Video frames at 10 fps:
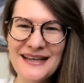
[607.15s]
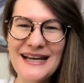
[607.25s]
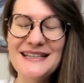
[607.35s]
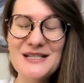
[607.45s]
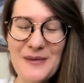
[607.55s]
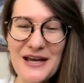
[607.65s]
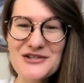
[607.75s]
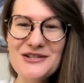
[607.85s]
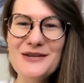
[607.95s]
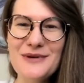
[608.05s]
And
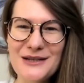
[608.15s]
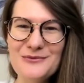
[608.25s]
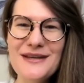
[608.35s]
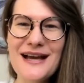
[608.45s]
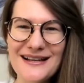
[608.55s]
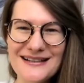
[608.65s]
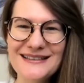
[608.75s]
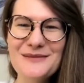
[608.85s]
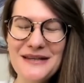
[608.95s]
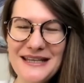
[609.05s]
especially when we are
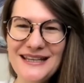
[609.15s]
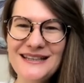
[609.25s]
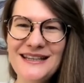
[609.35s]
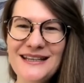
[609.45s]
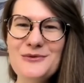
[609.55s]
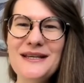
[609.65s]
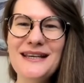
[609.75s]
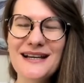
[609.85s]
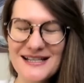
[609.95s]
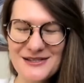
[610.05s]
at the beginning,
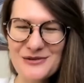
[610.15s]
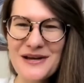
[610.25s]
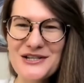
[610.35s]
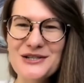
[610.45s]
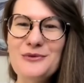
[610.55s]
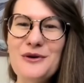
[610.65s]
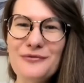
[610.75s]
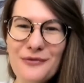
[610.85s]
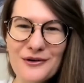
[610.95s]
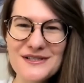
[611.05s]
we, as you mentioned, we
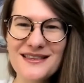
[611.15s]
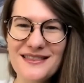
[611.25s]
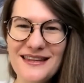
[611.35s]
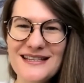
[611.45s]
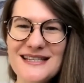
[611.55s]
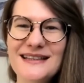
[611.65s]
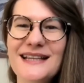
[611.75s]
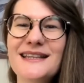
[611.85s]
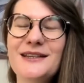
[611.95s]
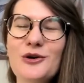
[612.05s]
force things and
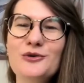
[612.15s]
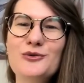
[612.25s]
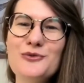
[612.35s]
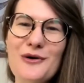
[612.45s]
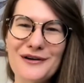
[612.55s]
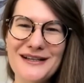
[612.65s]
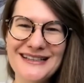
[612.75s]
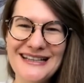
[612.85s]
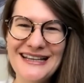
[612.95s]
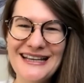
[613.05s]
then they don't work.
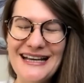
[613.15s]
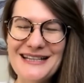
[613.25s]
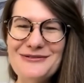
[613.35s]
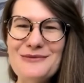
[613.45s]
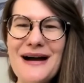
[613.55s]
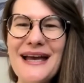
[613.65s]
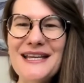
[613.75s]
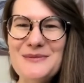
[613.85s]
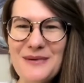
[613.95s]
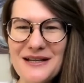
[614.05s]
And from my
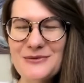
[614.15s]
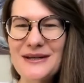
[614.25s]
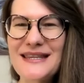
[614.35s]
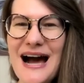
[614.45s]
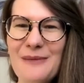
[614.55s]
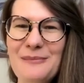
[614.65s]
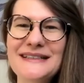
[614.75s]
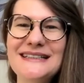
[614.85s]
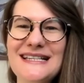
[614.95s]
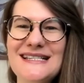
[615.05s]
experience, what
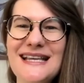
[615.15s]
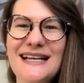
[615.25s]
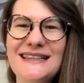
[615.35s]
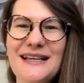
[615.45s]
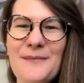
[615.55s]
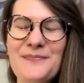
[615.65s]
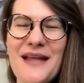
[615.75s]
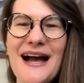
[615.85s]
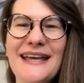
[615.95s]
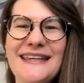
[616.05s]
happened is that
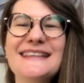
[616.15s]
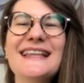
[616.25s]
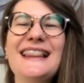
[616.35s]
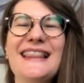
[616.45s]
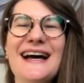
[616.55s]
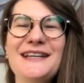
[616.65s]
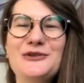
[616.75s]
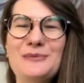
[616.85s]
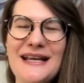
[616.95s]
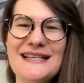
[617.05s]
I get
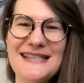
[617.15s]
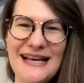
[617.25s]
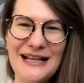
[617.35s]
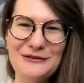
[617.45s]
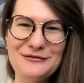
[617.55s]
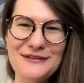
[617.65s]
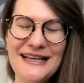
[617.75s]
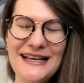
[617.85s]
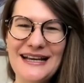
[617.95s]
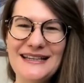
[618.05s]
aligned to myself
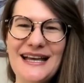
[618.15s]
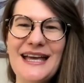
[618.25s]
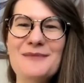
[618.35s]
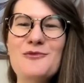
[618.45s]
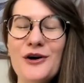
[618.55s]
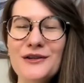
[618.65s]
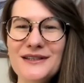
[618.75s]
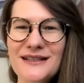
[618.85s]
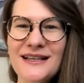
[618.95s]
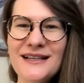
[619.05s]
and I am
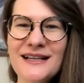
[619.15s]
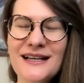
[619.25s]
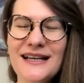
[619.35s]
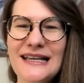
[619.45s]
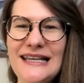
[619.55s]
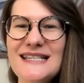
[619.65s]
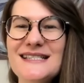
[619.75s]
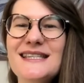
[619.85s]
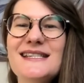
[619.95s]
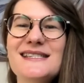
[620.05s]
wondering,
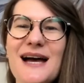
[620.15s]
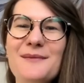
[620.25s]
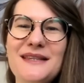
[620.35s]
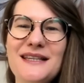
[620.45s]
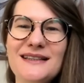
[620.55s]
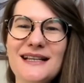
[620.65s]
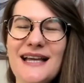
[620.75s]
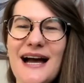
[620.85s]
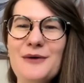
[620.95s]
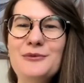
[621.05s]
is this something
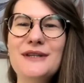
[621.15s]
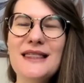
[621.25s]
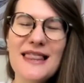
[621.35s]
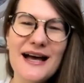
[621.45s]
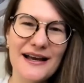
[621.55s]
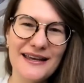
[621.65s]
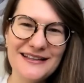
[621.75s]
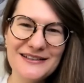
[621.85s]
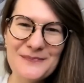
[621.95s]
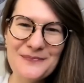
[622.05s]
that I would
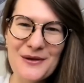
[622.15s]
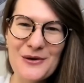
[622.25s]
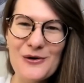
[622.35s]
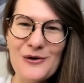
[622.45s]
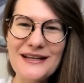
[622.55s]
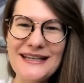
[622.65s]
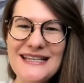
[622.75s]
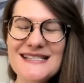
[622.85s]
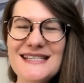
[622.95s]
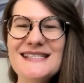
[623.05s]
like? Or
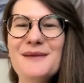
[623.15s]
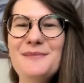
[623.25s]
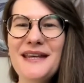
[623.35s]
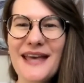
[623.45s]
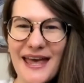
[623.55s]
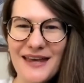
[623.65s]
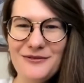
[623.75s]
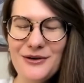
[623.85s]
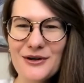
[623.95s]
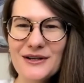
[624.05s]
is this a
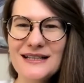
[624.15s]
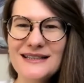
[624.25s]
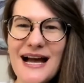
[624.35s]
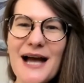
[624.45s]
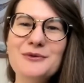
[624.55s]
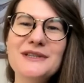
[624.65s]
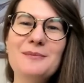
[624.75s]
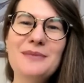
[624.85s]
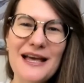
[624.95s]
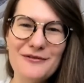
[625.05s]
behavior that I would
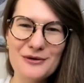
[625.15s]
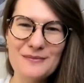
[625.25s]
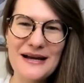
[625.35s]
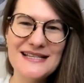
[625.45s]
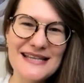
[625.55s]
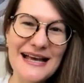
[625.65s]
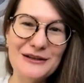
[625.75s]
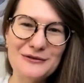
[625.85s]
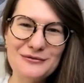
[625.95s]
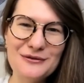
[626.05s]
apply for
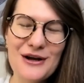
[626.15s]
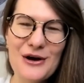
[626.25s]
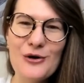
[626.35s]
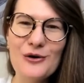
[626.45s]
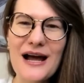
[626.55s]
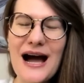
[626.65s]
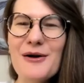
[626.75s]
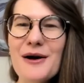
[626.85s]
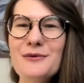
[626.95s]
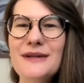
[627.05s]
myself? Or
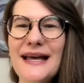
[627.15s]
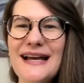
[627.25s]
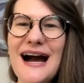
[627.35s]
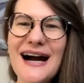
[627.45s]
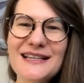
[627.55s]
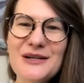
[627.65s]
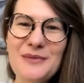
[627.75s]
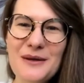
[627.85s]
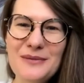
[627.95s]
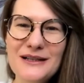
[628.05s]
how I would like other
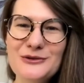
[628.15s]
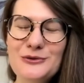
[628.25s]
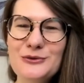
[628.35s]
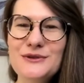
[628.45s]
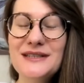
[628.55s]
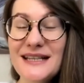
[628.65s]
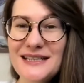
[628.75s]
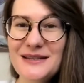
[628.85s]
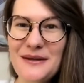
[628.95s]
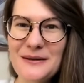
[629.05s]
people to
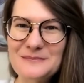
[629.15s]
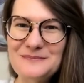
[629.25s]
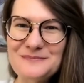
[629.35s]
treat me?